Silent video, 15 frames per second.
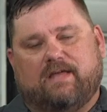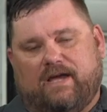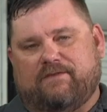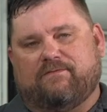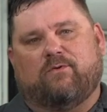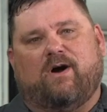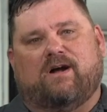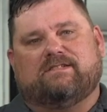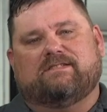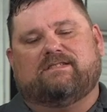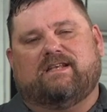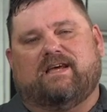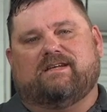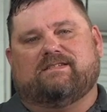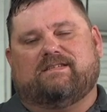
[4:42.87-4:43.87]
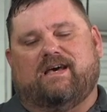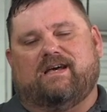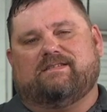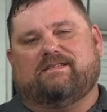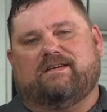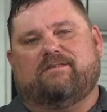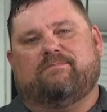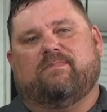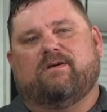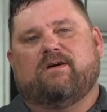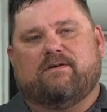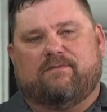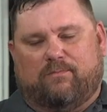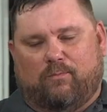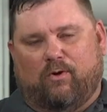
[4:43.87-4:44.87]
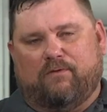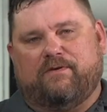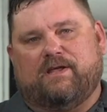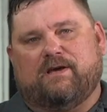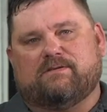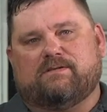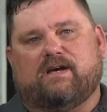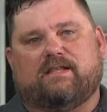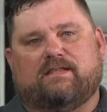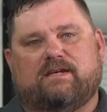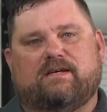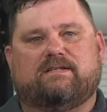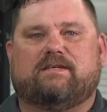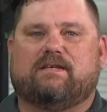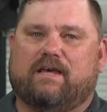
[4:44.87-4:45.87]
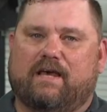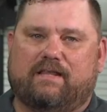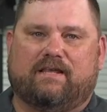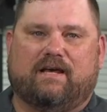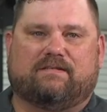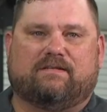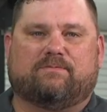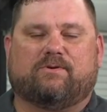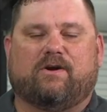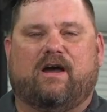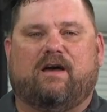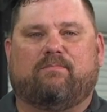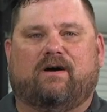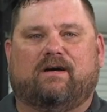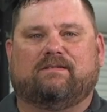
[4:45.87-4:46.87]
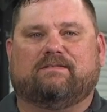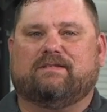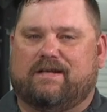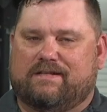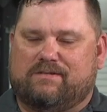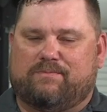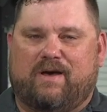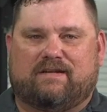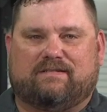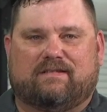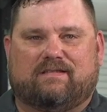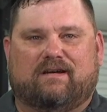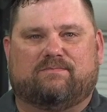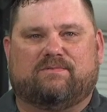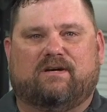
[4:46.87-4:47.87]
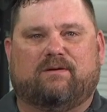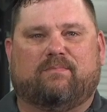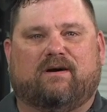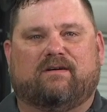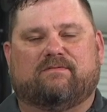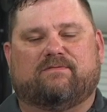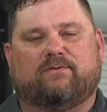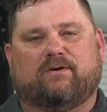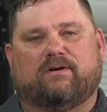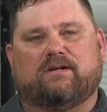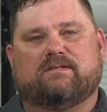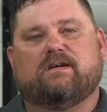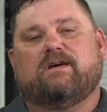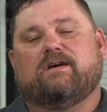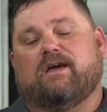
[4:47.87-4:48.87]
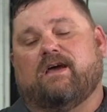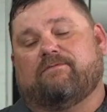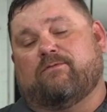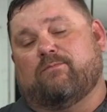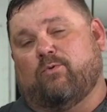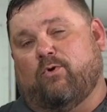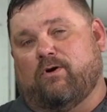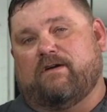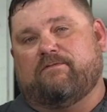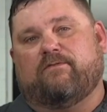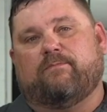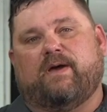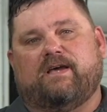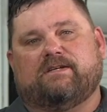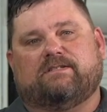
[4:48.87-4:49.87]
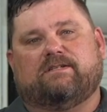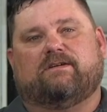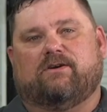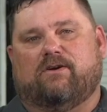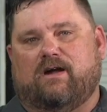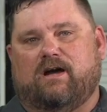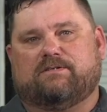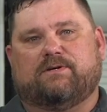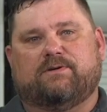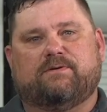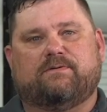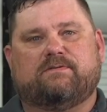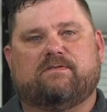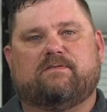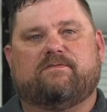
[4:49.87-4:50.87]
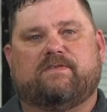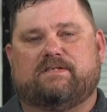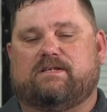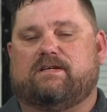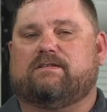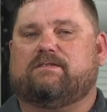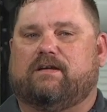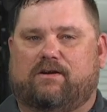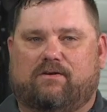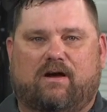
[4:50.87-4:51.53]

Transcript: Thank you for watching today's tech tip. For more videos like this, hit that subscribe button and smash the thumbs up button for us. And for more information on Garage Gurus, visit us at